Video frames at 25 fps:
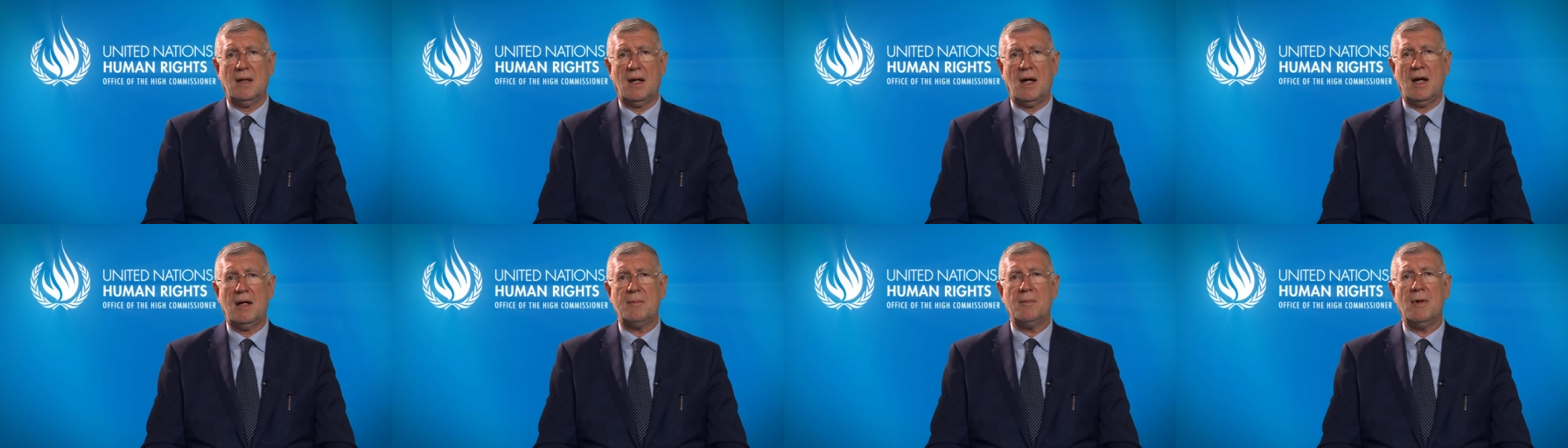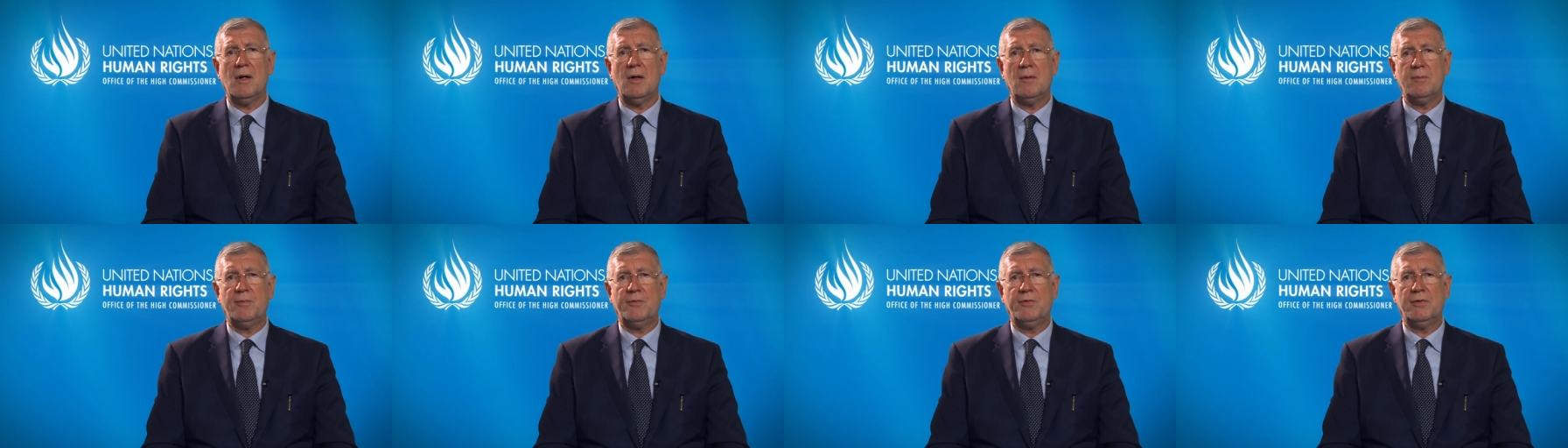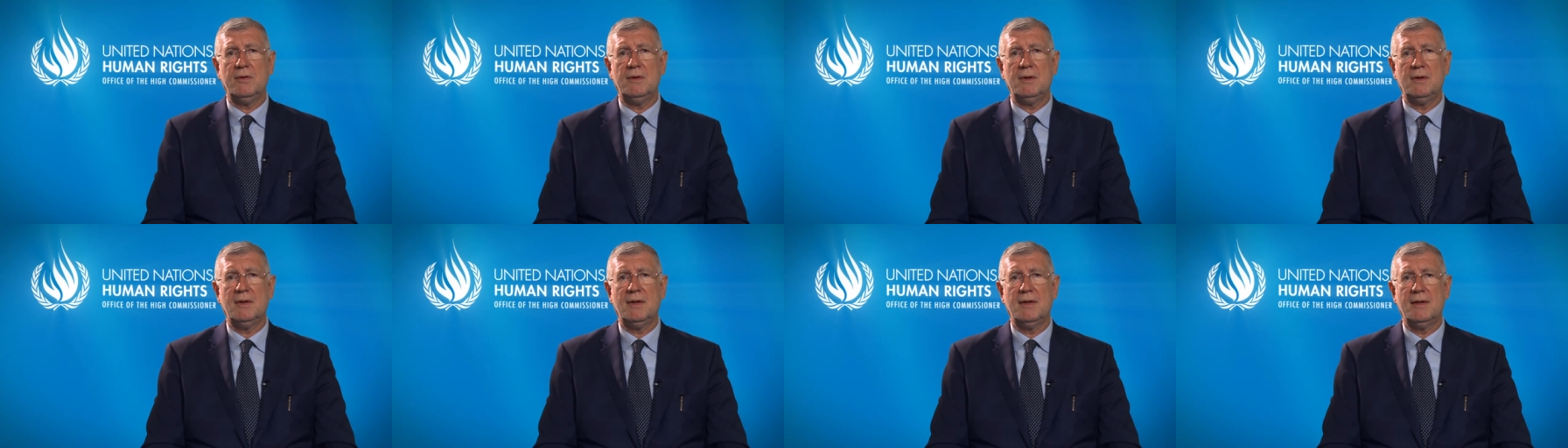I am
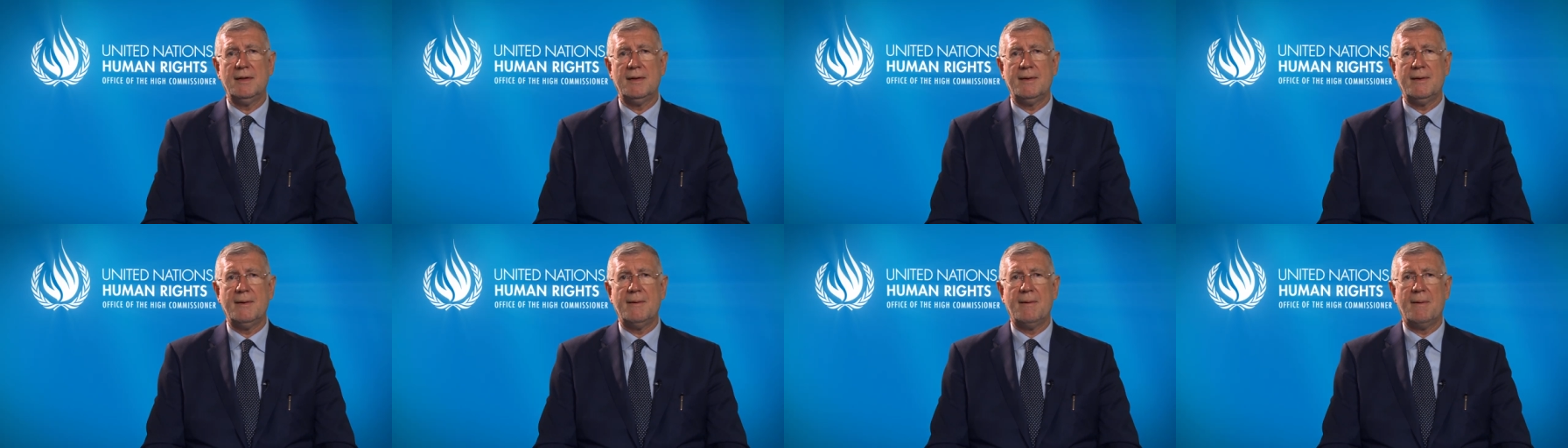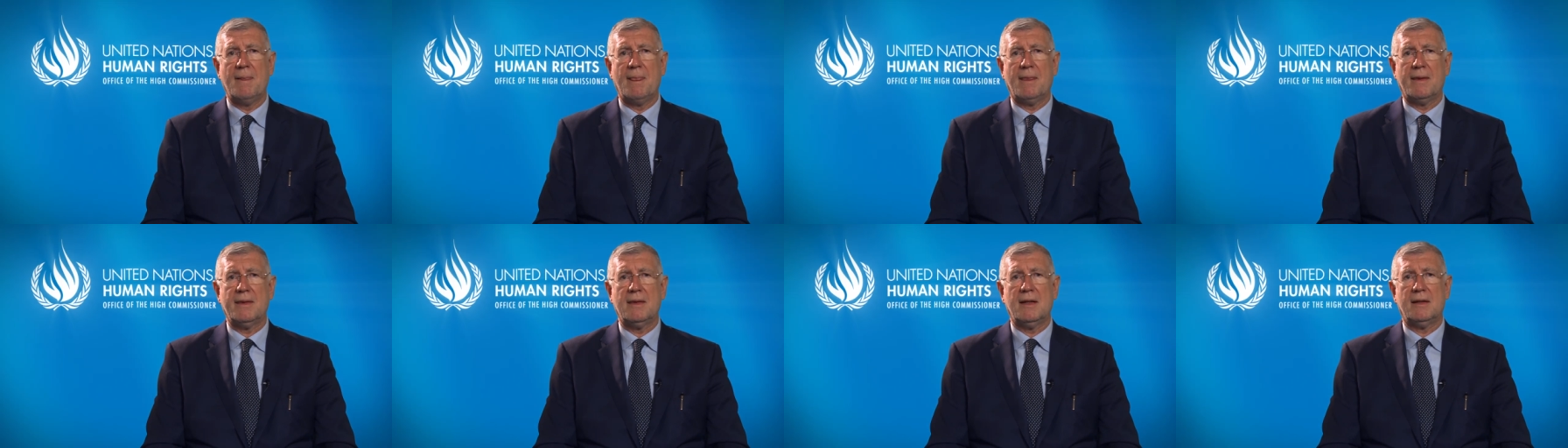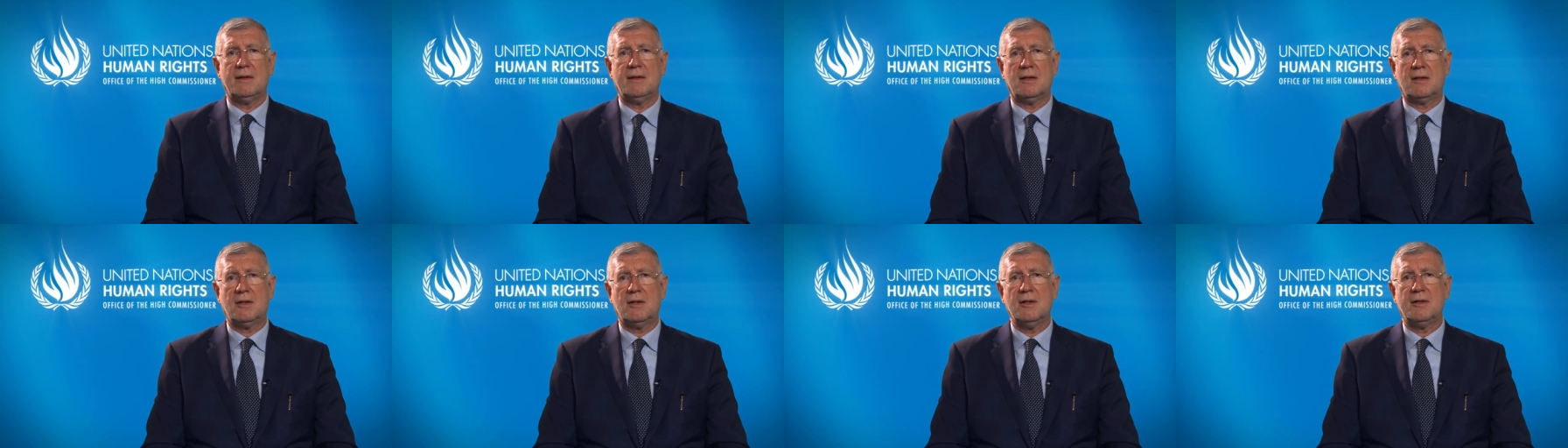hopeful
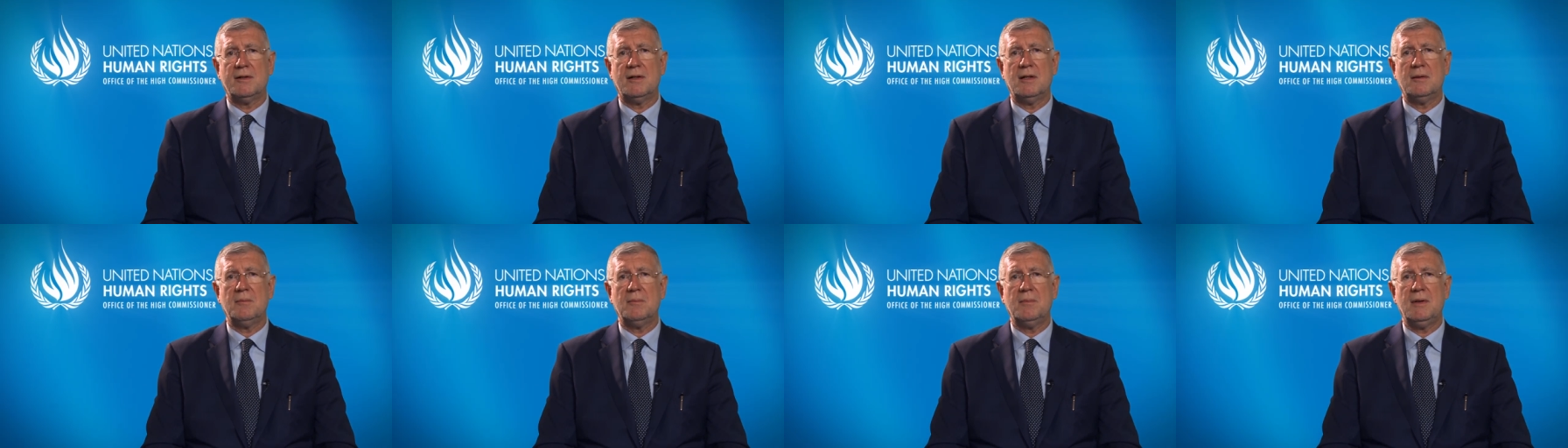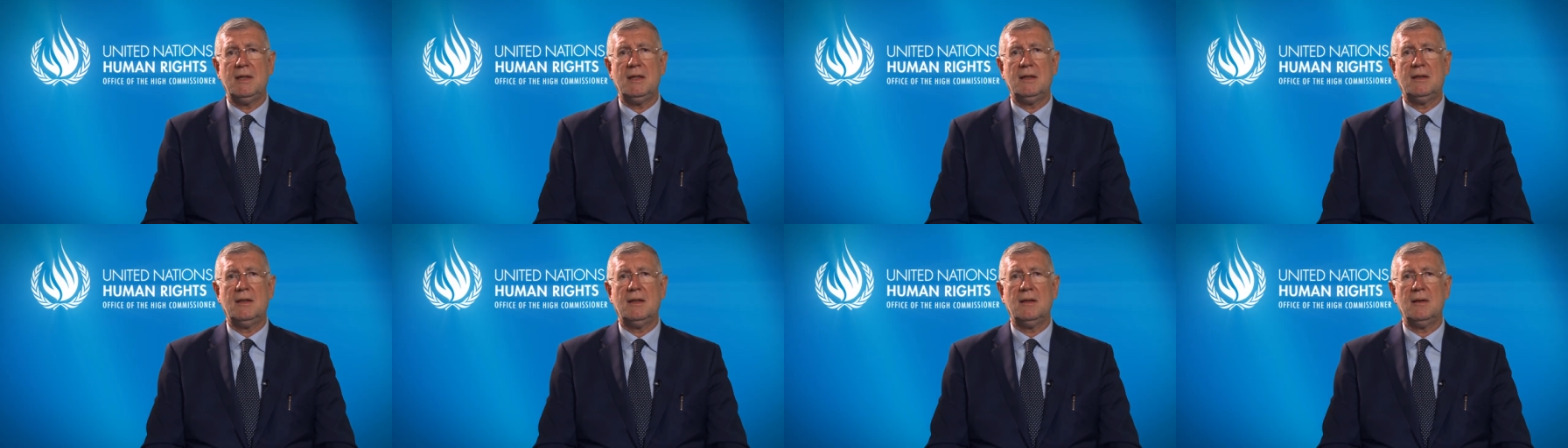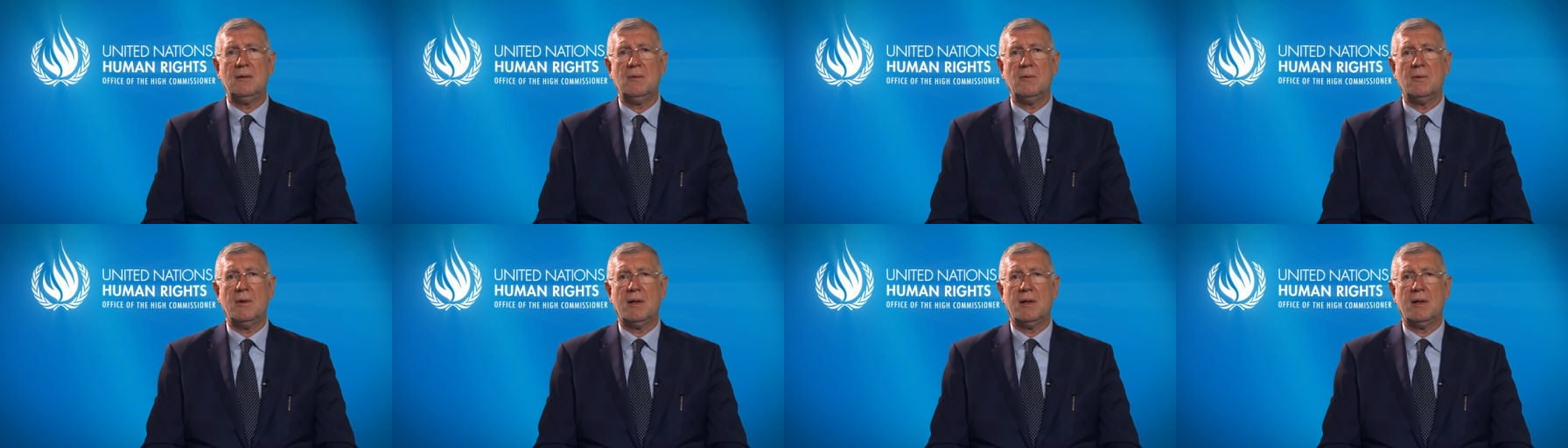that the current meeting,